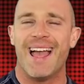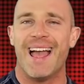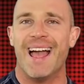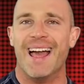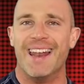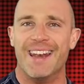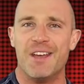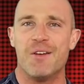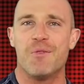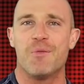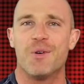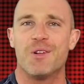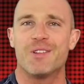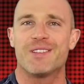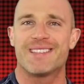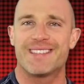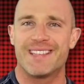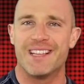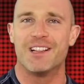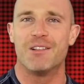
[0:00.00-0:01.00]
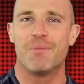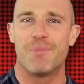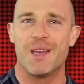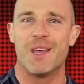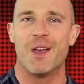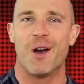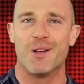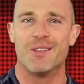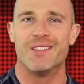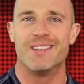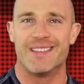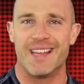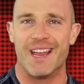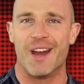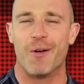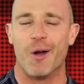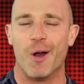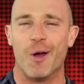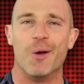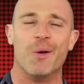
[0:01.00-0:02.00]
and it will still be on
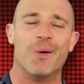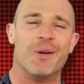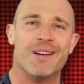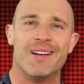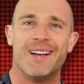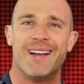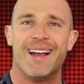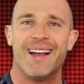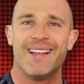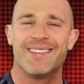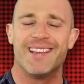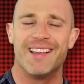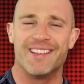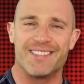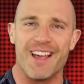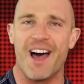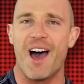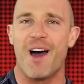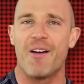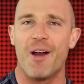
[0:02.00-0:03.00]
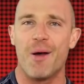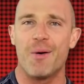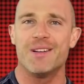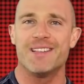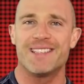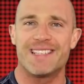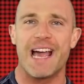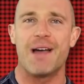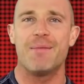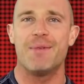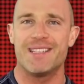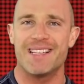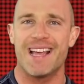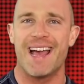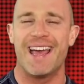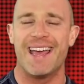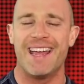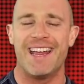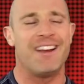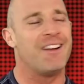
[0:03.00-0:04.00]
zero. Cesaro and Sami
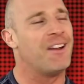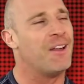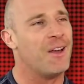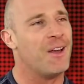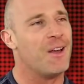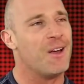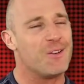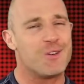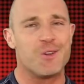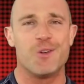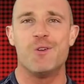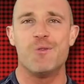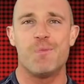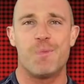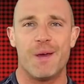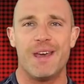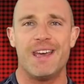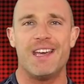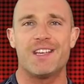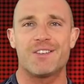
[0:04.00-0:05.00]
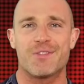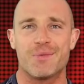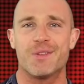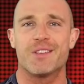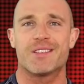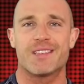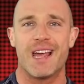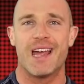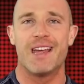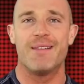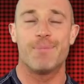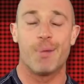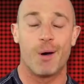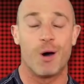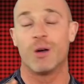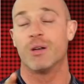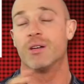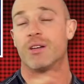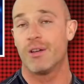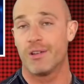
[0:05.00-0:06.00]
Zayn, two peas from the same
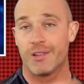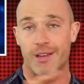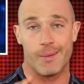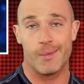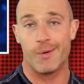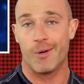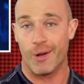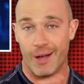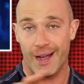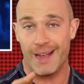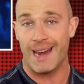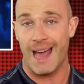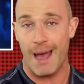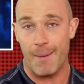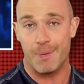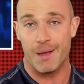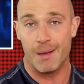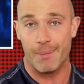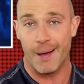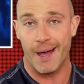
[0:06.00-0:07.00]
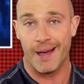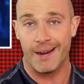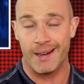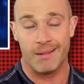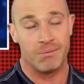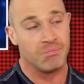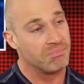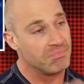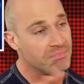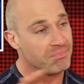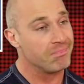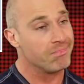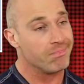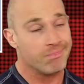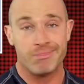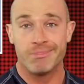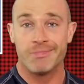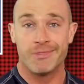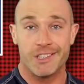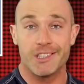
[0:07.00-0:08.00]
pod. Don't get me wrong, I ain't happy about it.
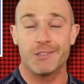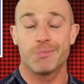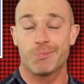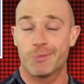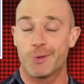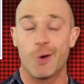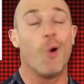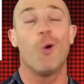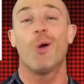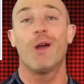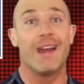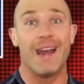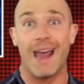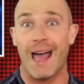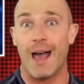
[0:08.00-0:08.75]
Just calling